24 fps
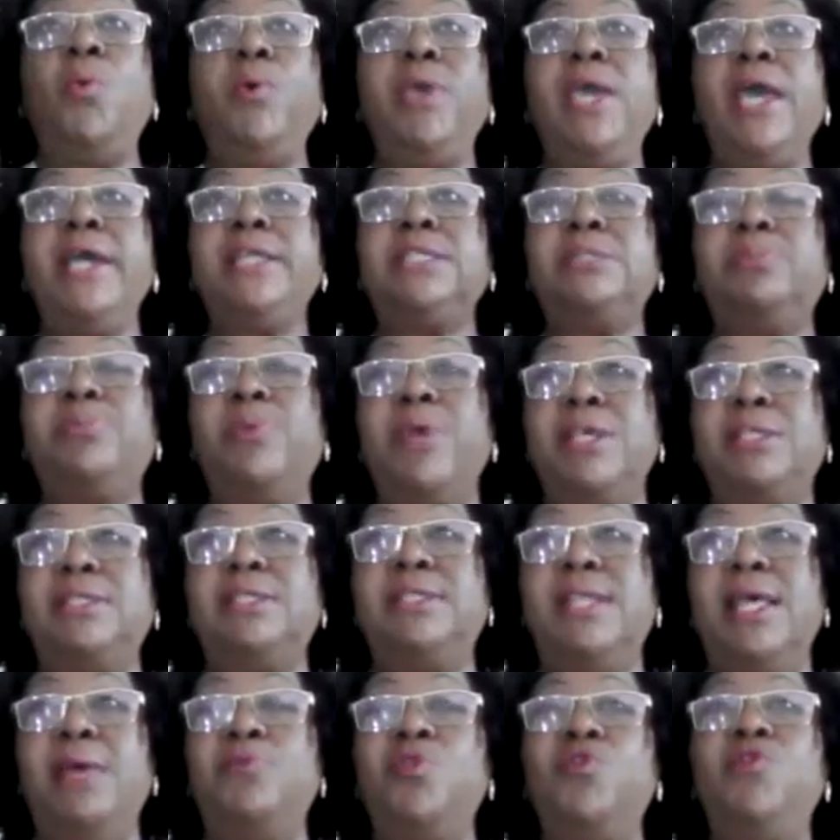we express
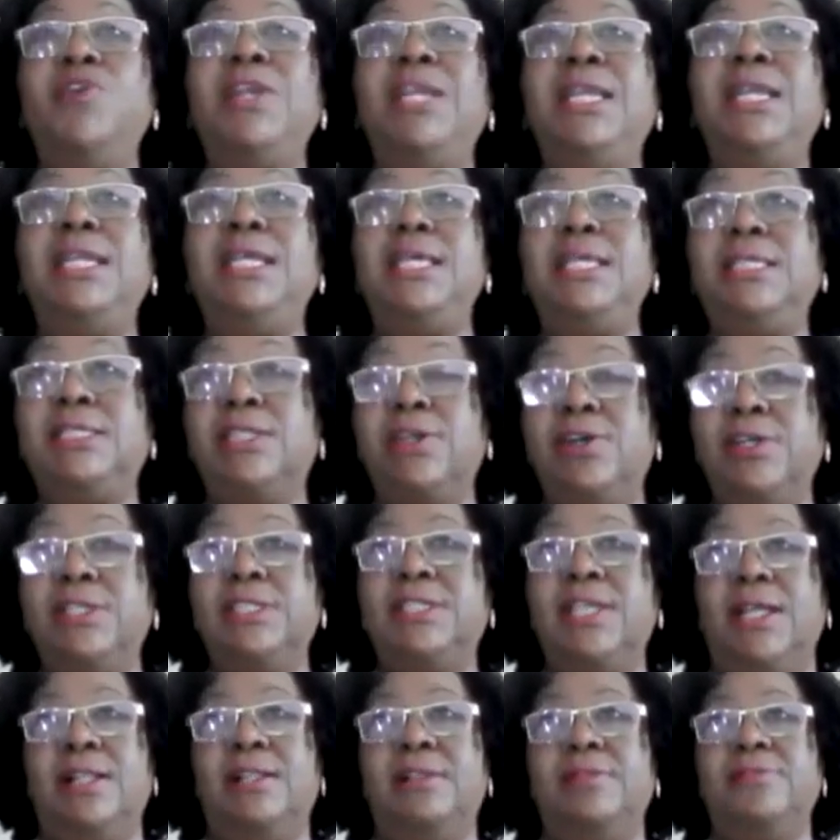them, we release
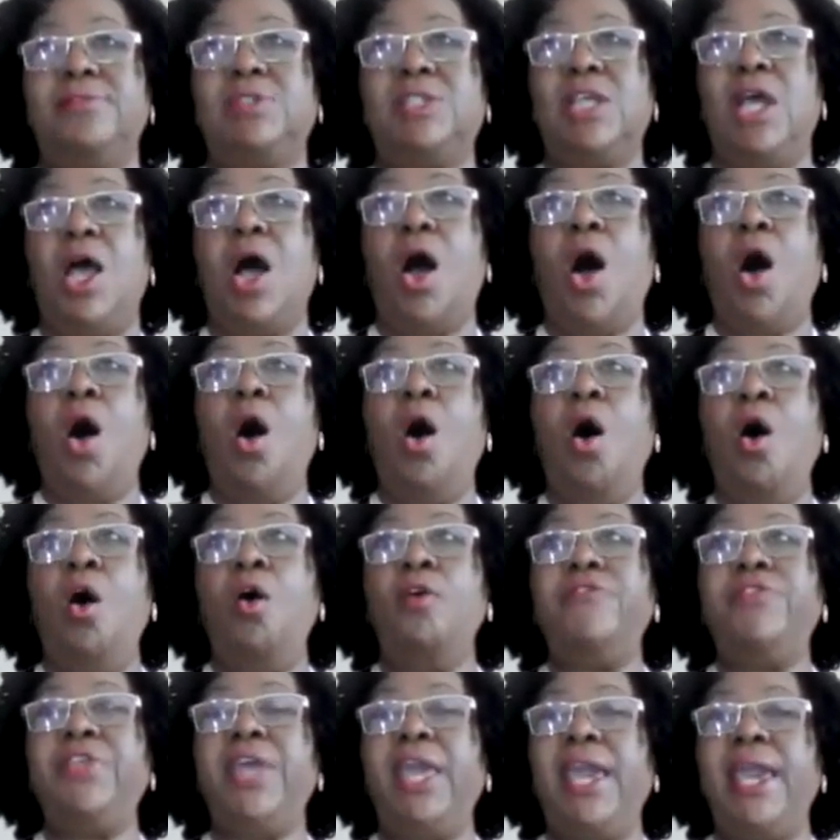ourselves
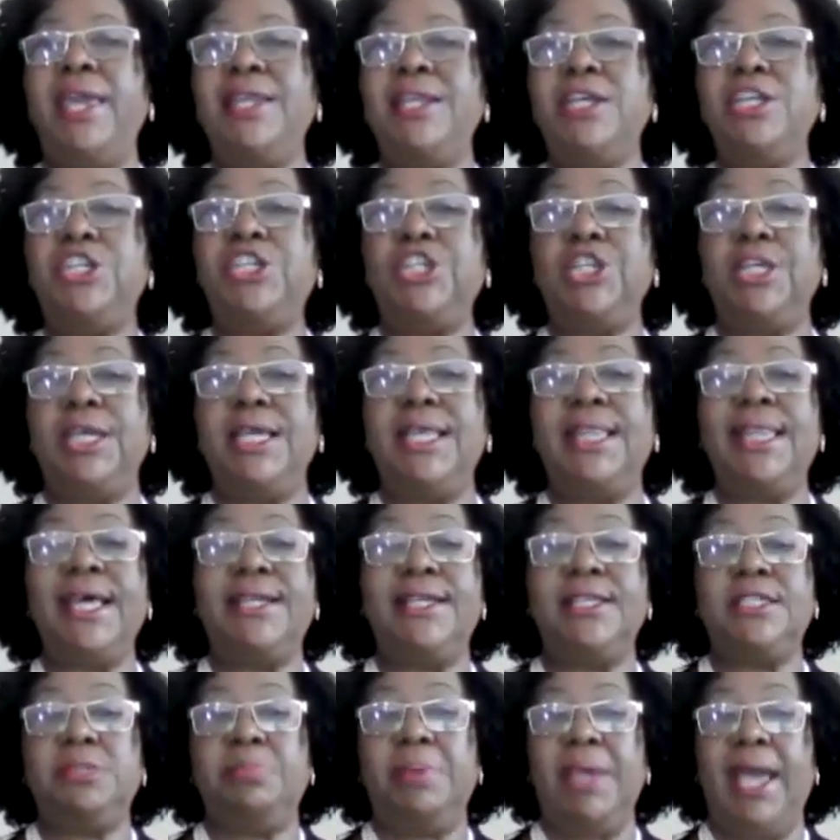of the energy that
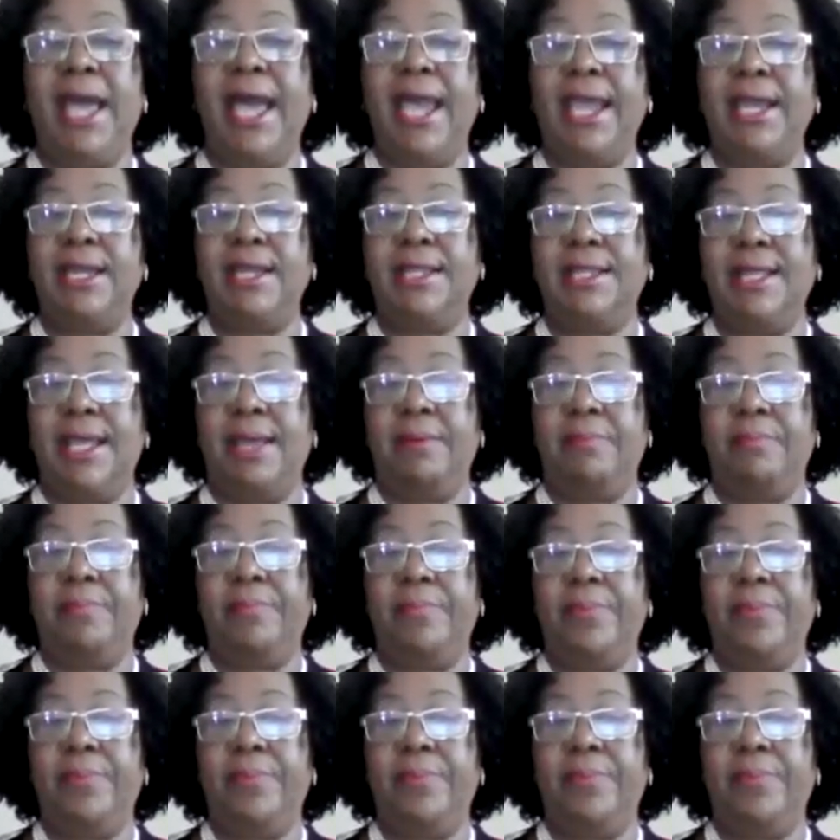is behind them.